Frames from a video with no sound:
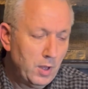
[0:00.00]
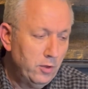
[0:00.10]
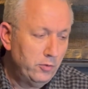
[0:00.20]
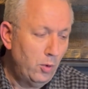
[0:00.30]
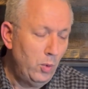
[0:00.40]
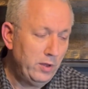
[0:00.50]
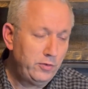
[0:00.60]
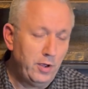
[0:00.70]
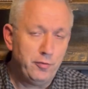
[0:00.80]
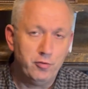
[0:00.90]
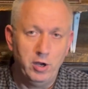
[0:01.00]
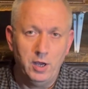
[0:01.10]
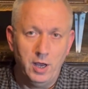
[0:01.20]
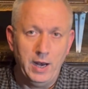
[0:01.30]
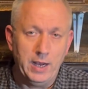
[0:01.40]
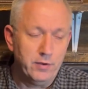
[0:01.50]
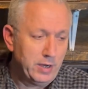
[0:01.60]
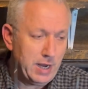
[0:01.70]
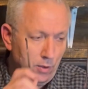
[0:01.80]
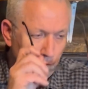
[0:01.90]
So we're suffering a lack of
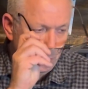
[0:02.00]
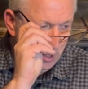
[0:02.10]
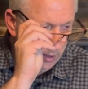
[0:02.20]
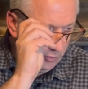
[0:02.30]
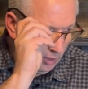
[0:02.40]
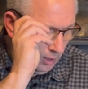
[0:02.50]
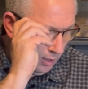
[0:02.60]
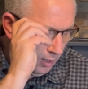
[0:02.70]
accountability.